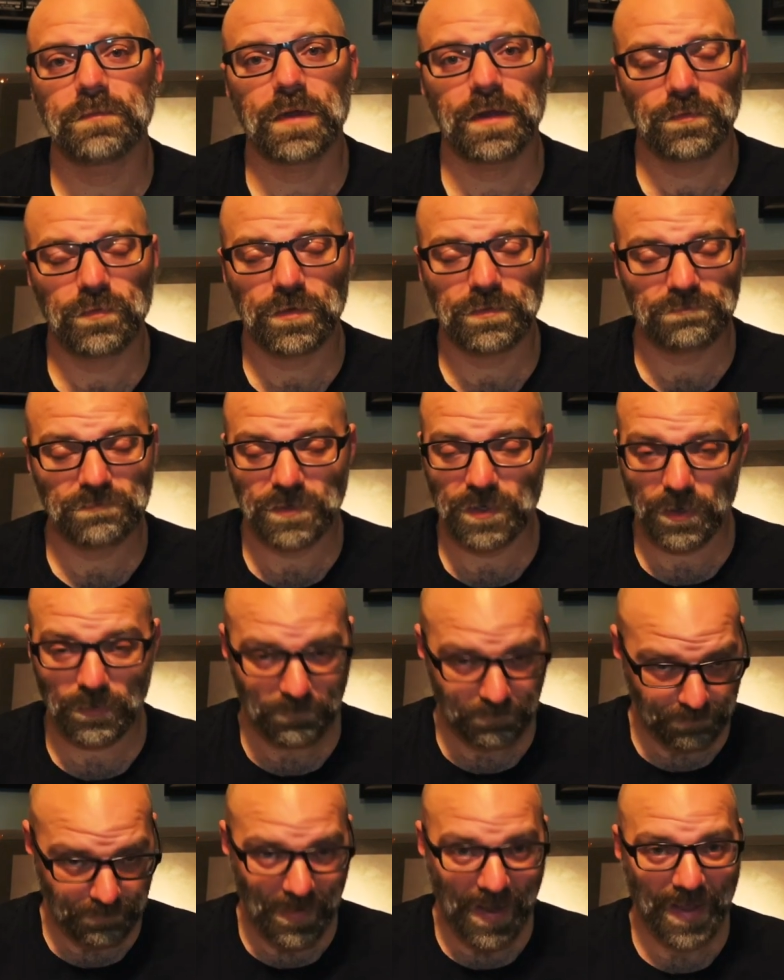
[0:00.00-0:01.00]
With, you know,
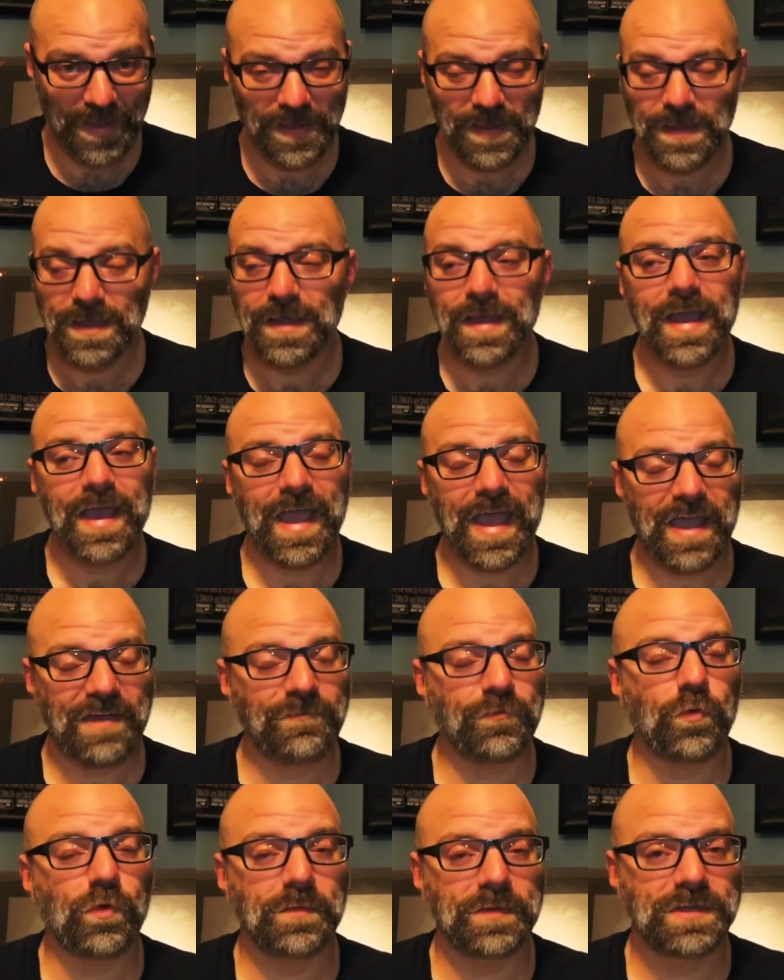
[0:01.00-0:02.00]
my
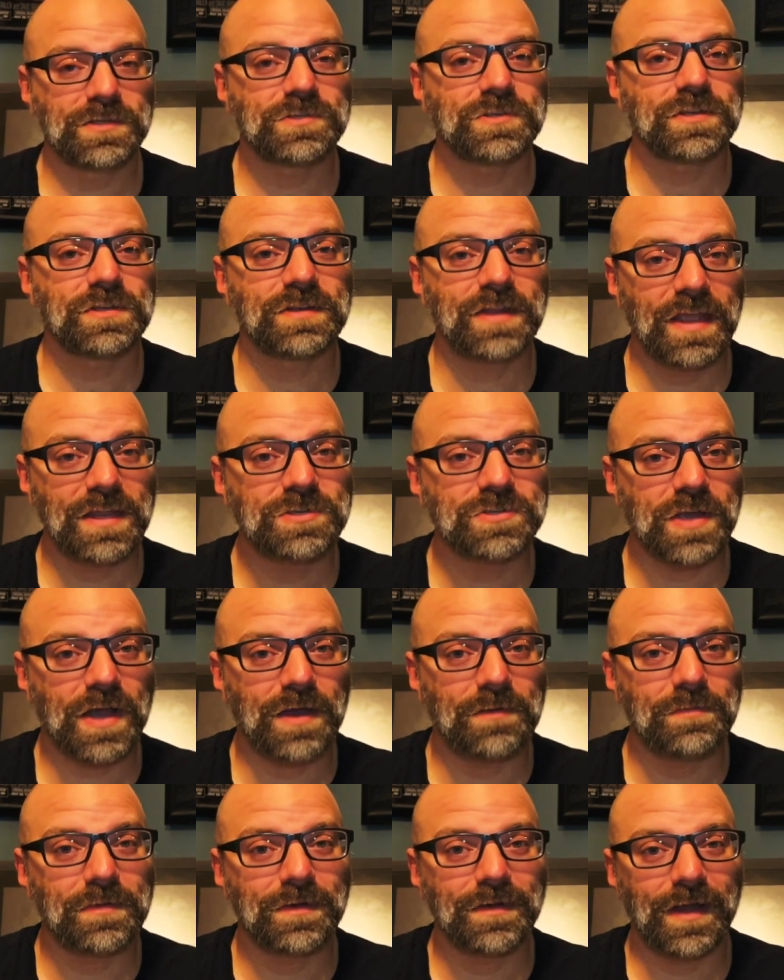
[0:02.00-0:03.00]
aforementioned day
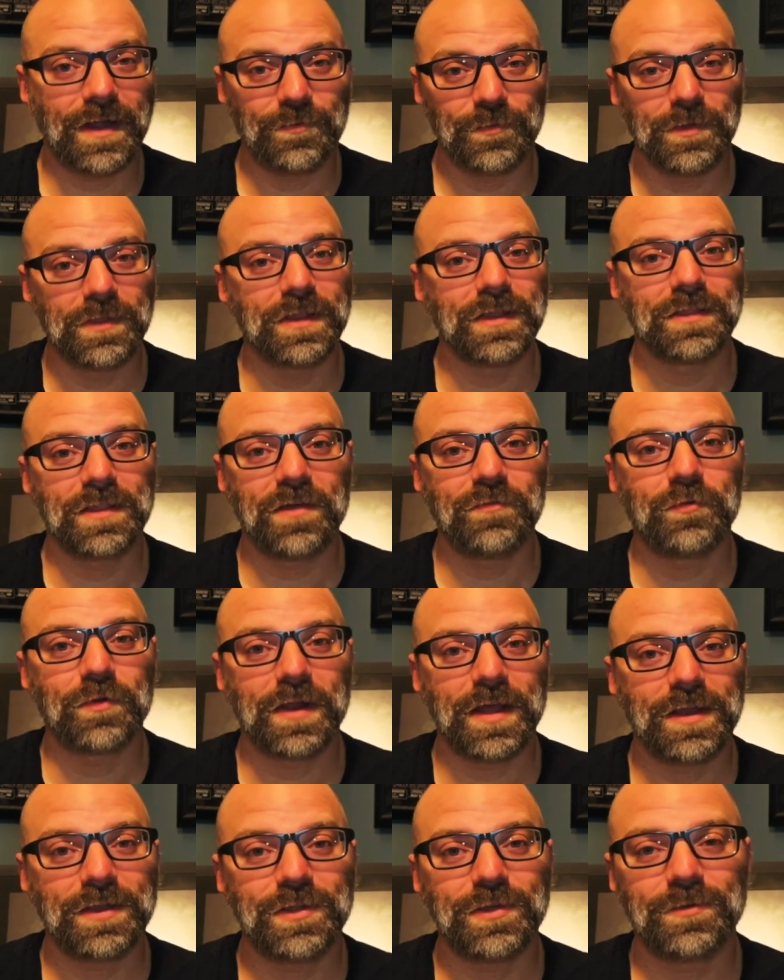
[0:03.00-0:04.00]
job, I really love what
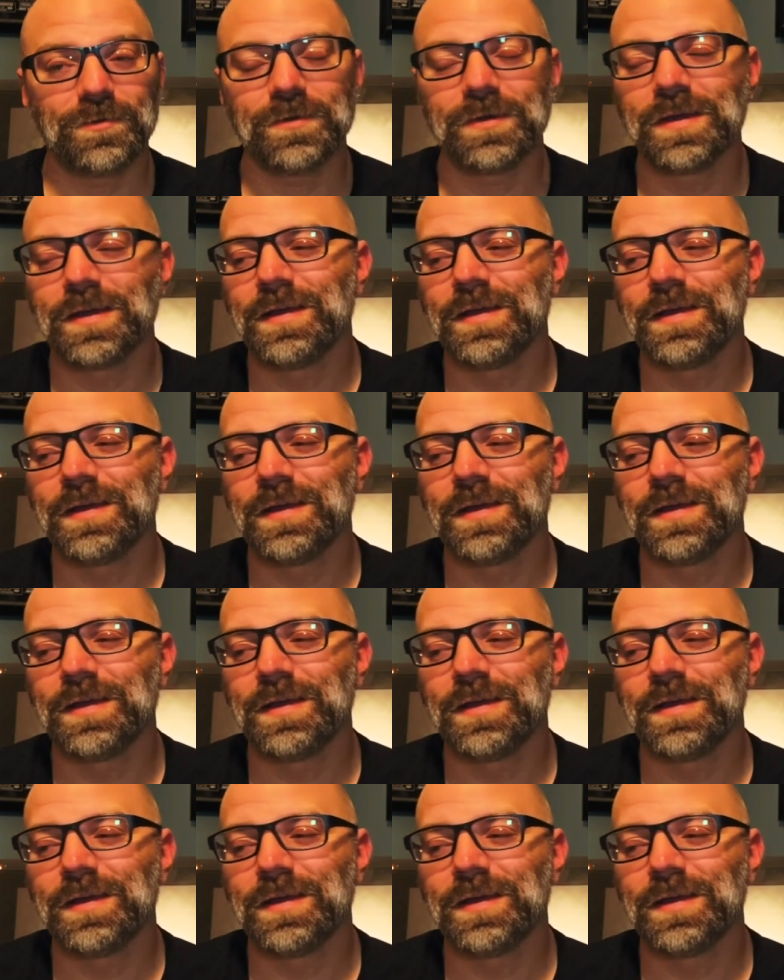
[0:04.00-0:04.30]
I do.